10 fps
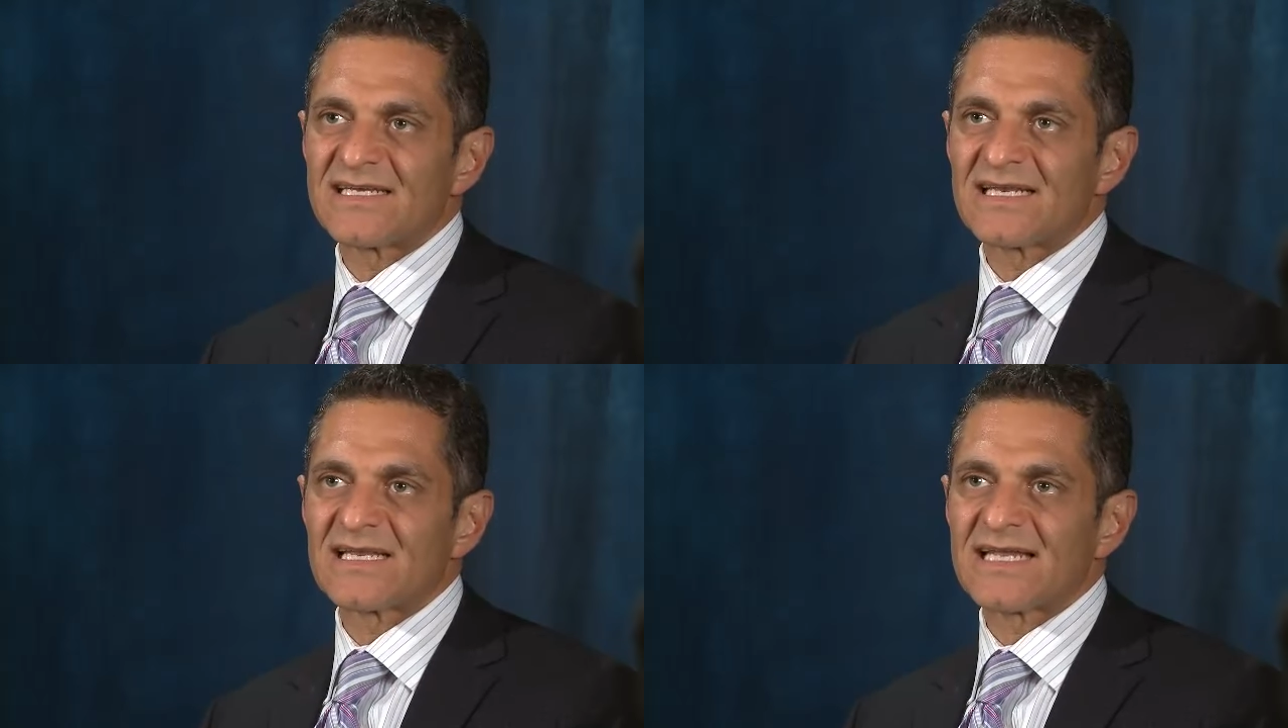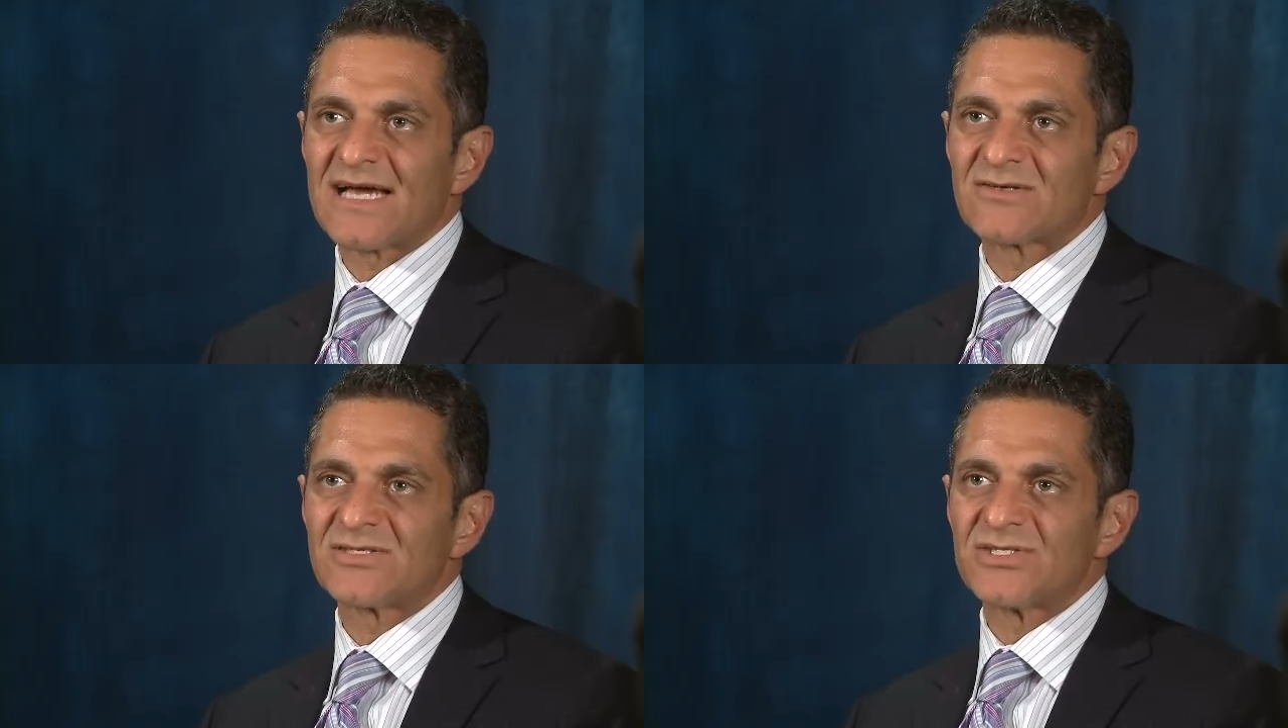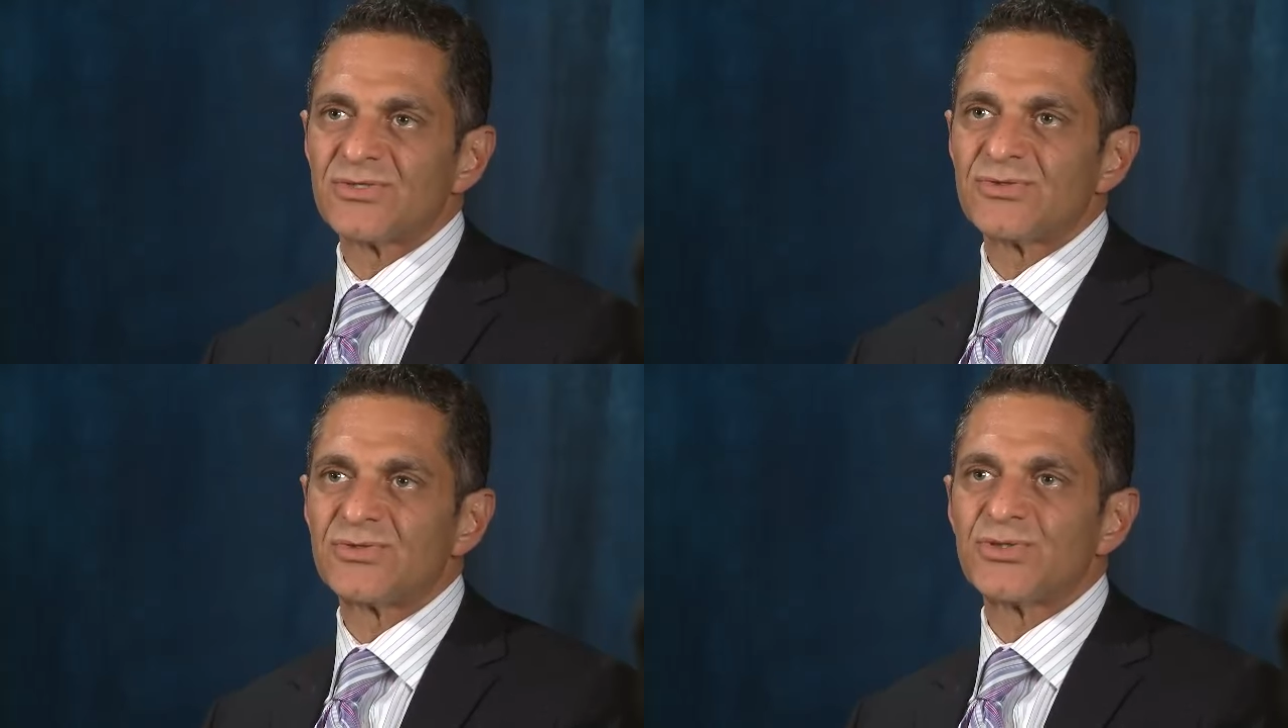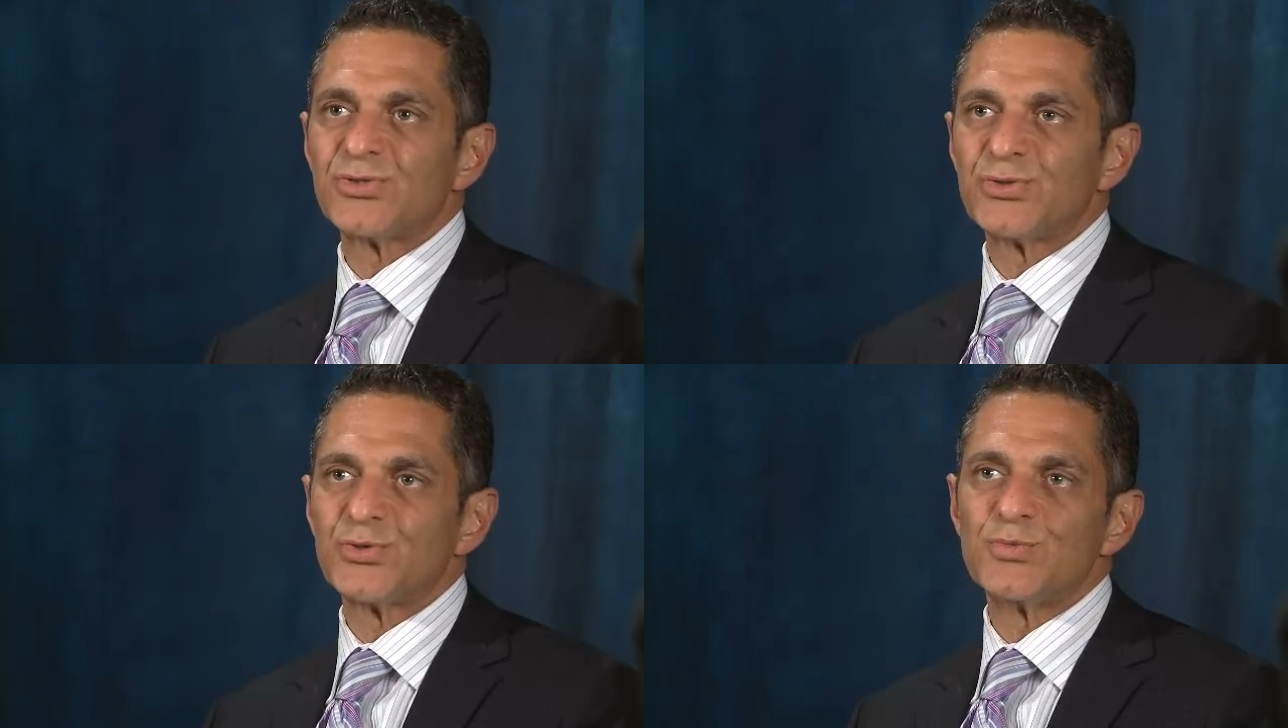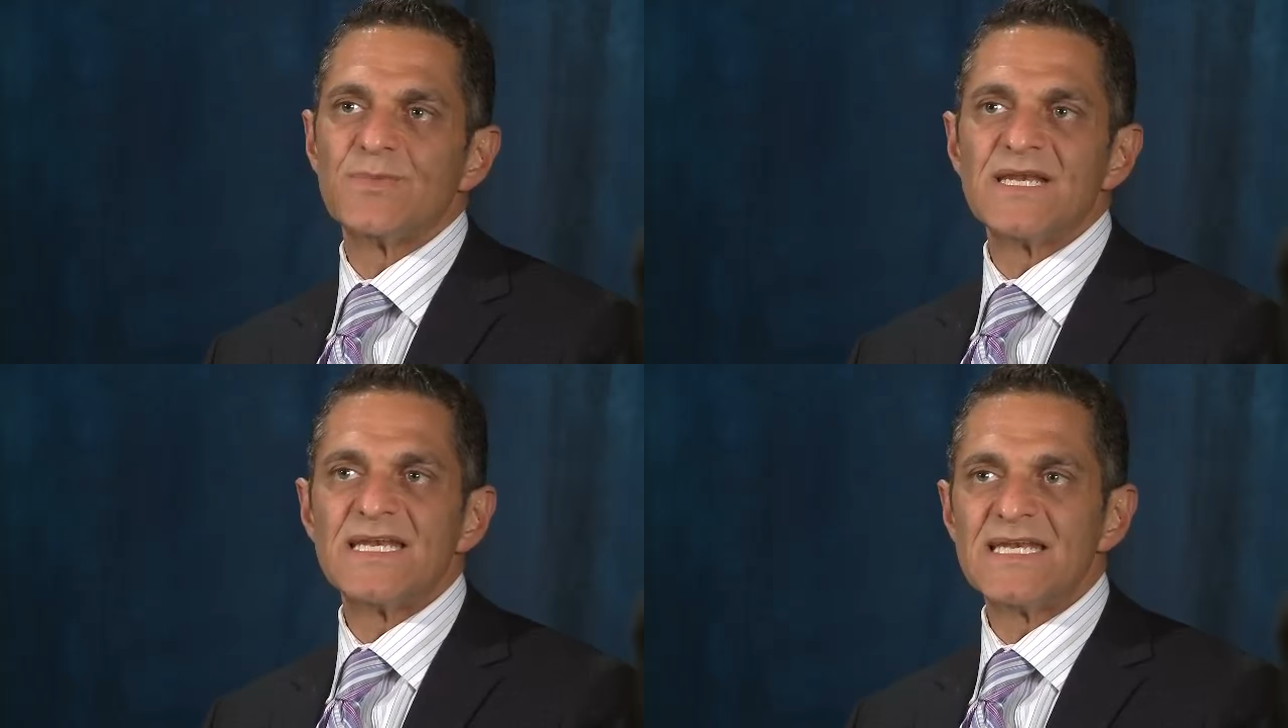it allows you to
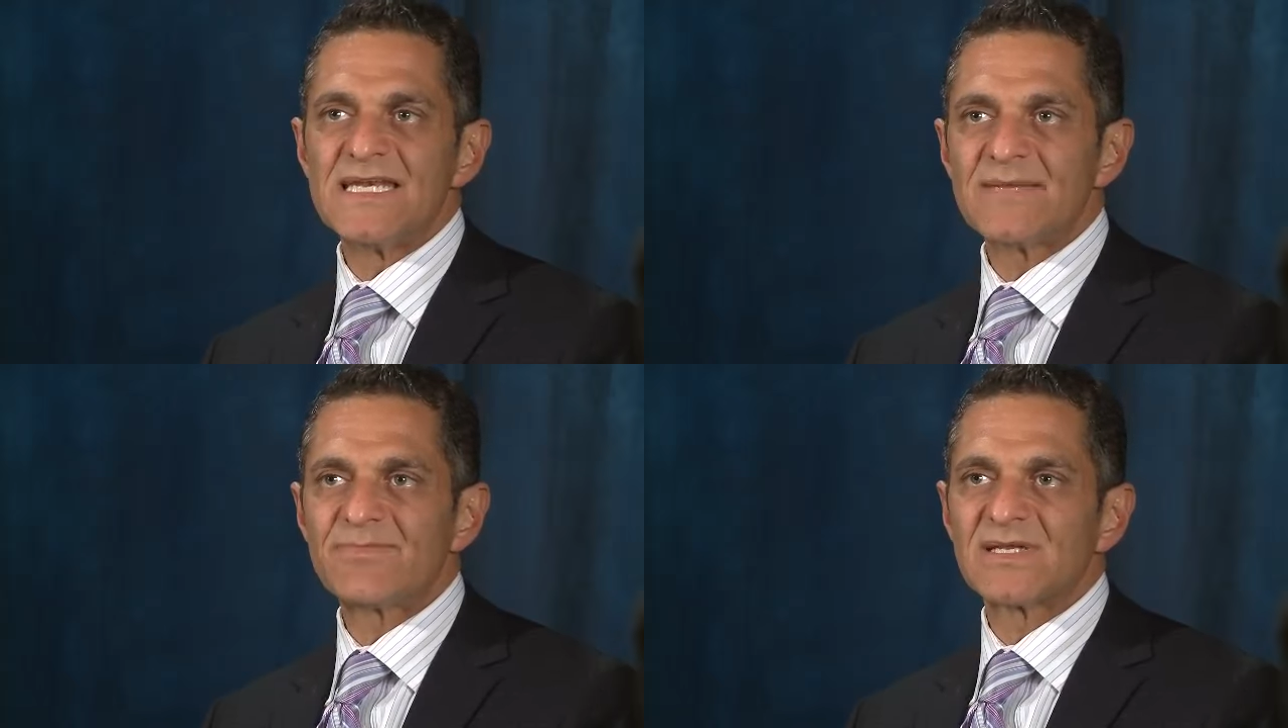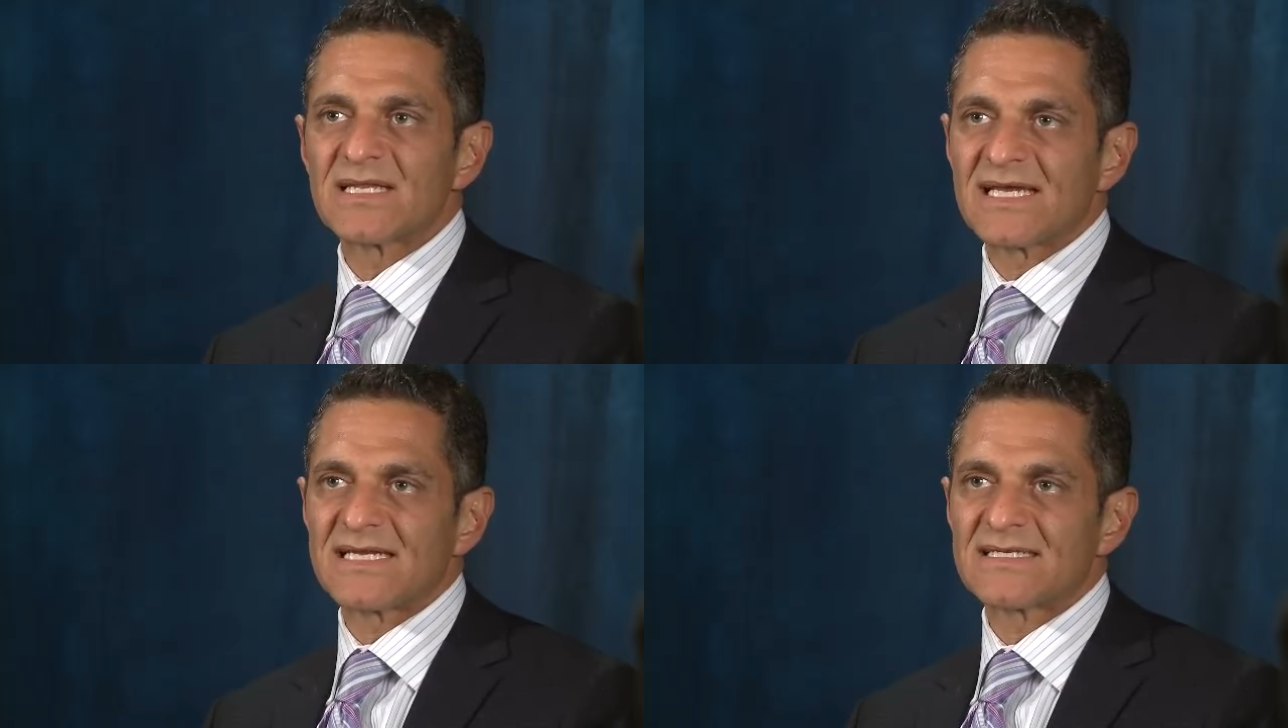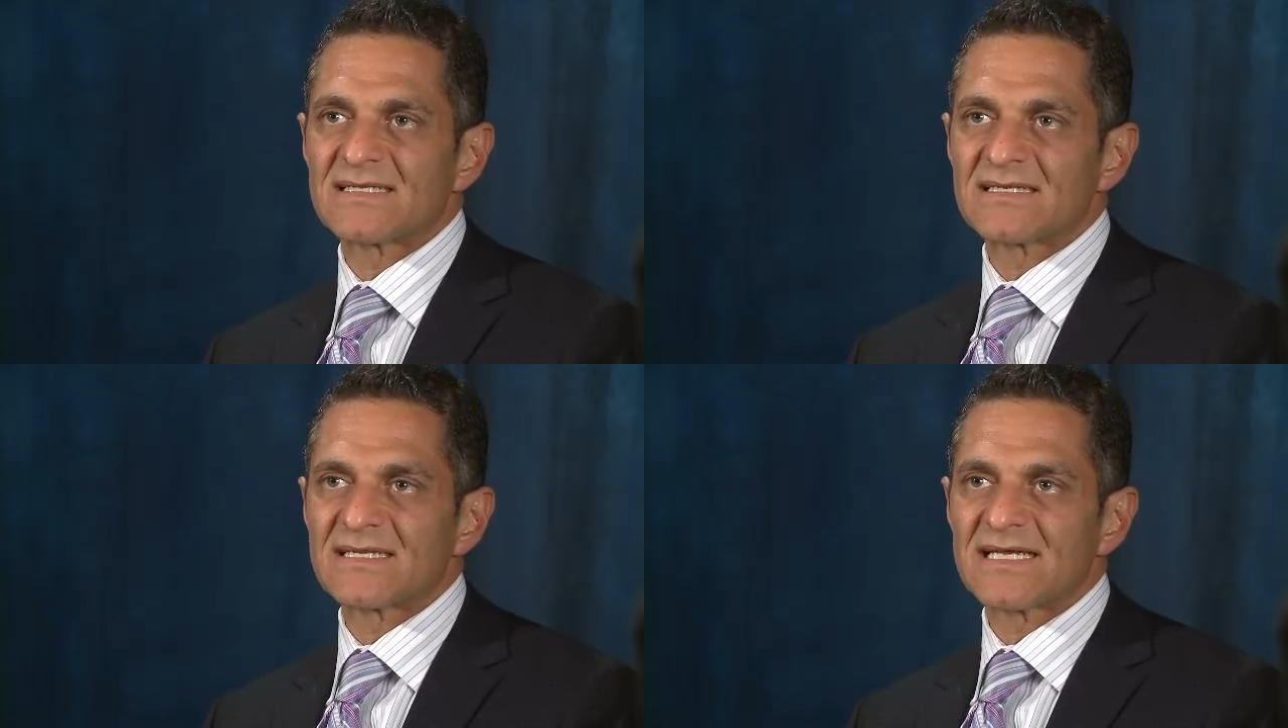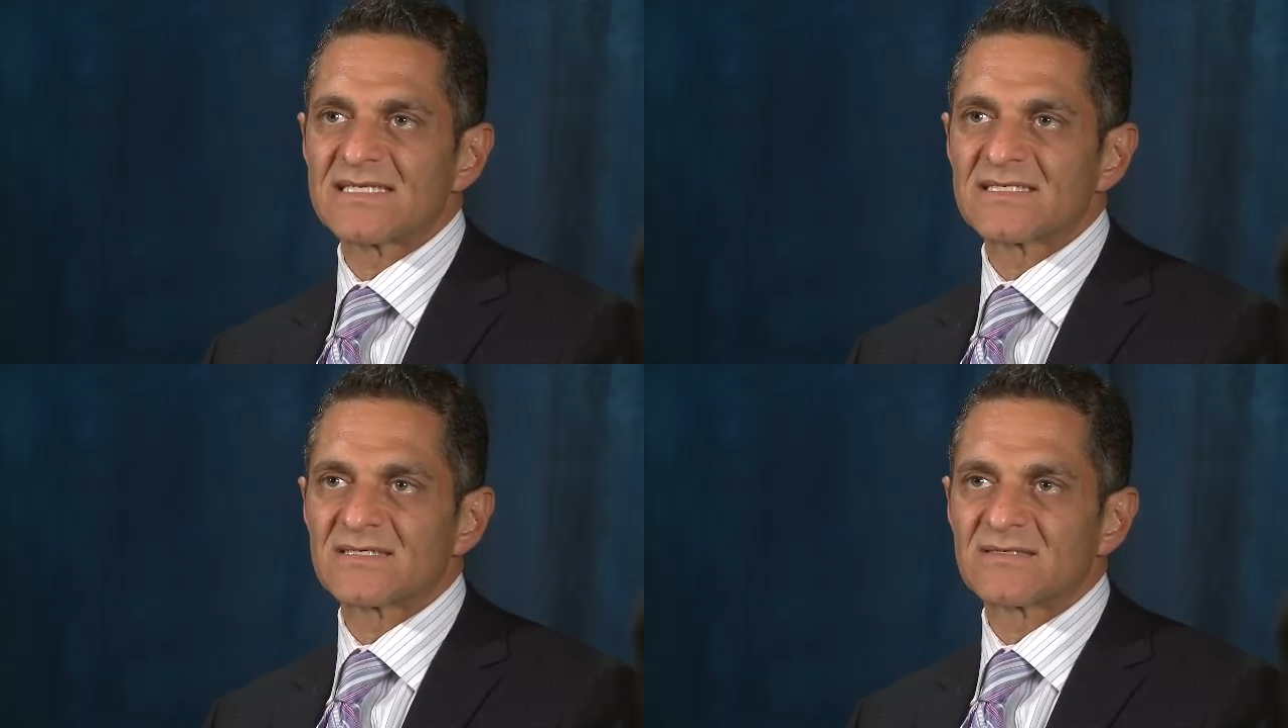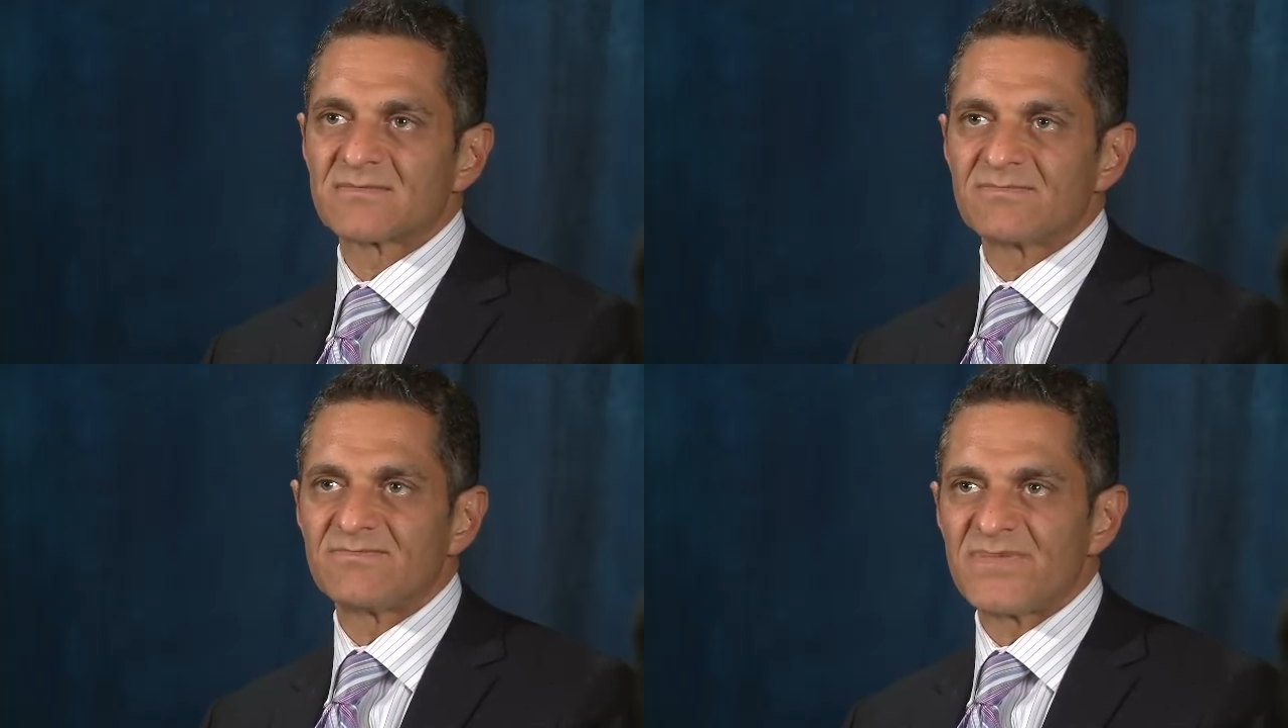manipulate the laser